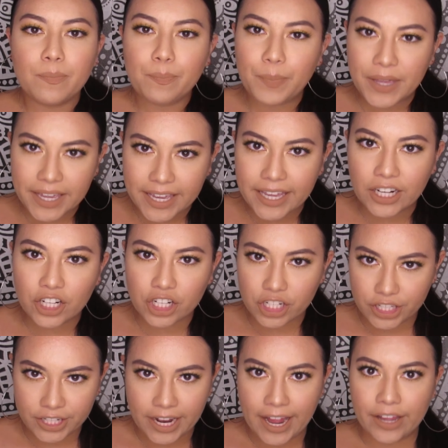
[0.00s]
beginner
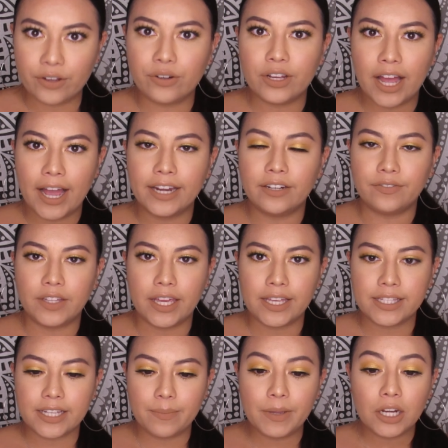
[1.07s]
style kind of
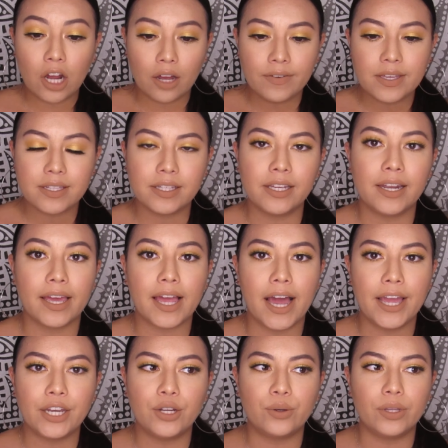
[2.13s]
things. I mean, obviously, like,
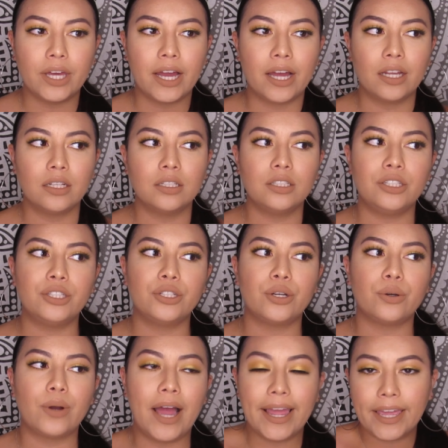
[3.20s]
I know that, you
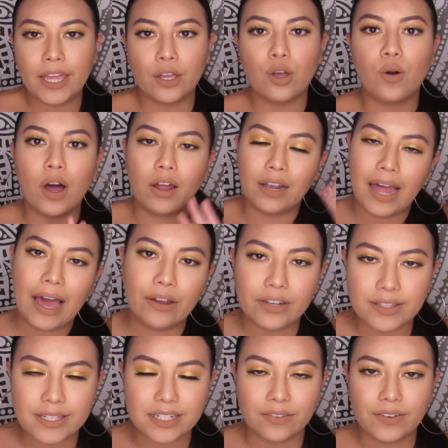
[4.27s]
know, I can go all out
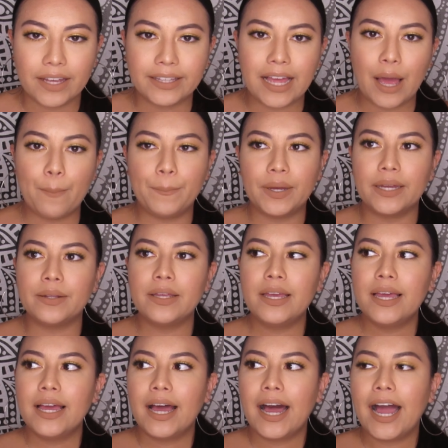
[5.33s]
and stuff like that, but
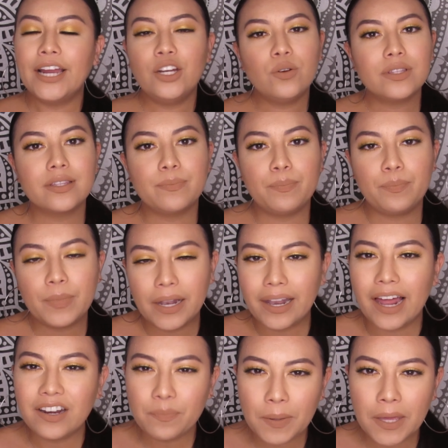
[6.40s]
I know a lot of